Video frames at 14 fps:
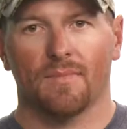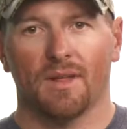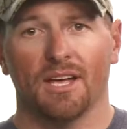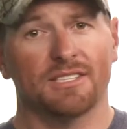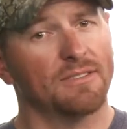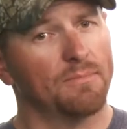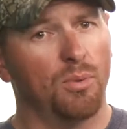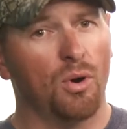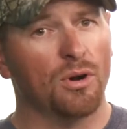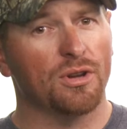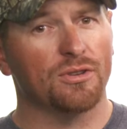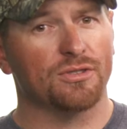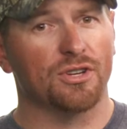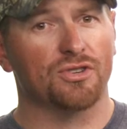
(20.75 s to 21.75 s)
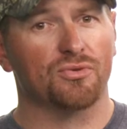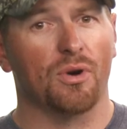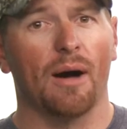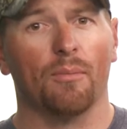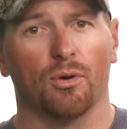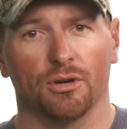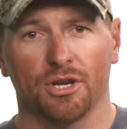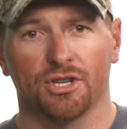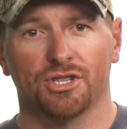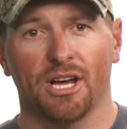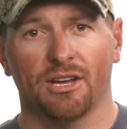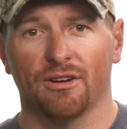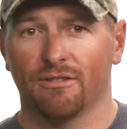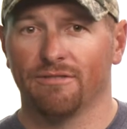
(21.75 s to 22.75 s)
It's important to use a drawboard to
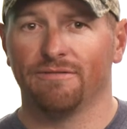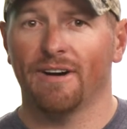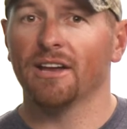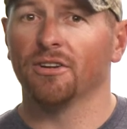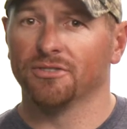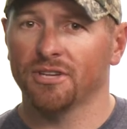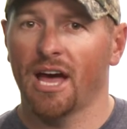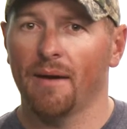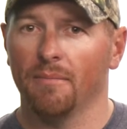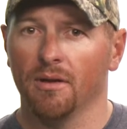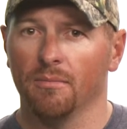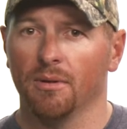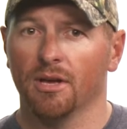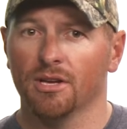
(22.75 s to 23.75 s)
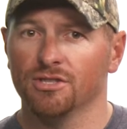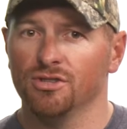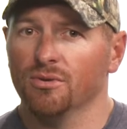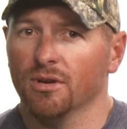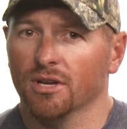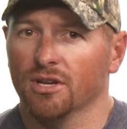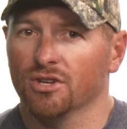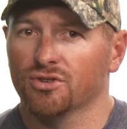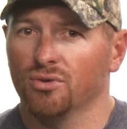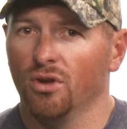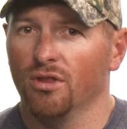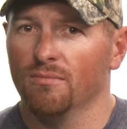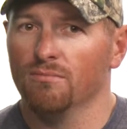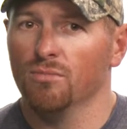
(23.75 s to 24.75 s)
check your final timing because you can
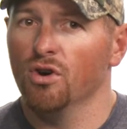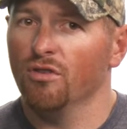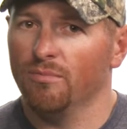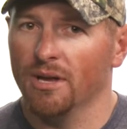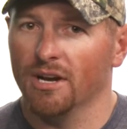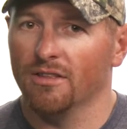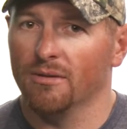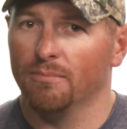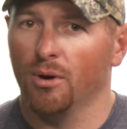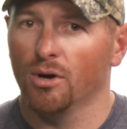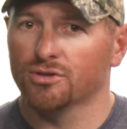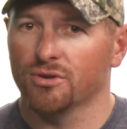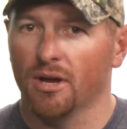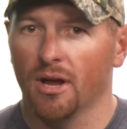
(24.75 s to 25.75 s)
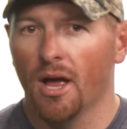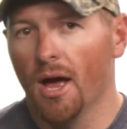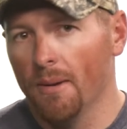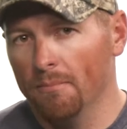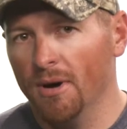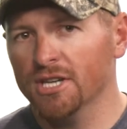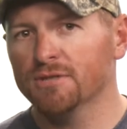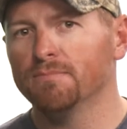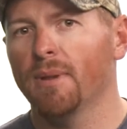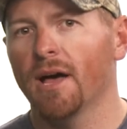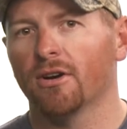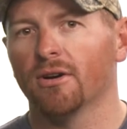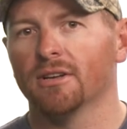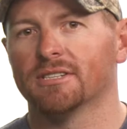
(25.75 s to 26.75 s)
control the movement of the bowstring much
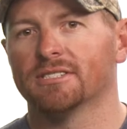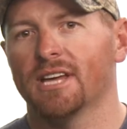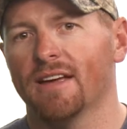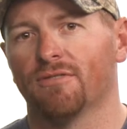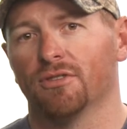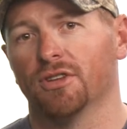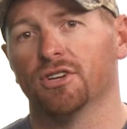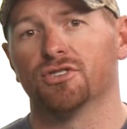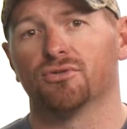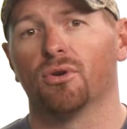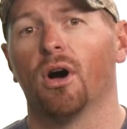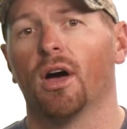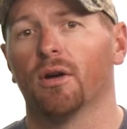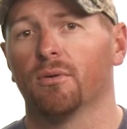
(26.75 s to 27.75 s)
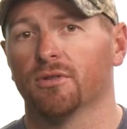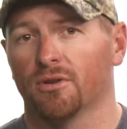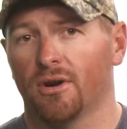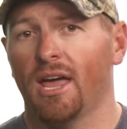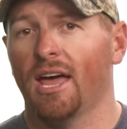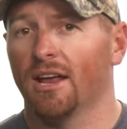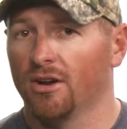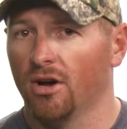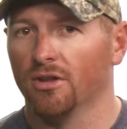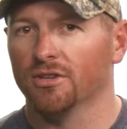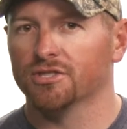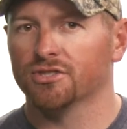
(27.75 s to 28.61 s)
better and safer than drawing with your hand on the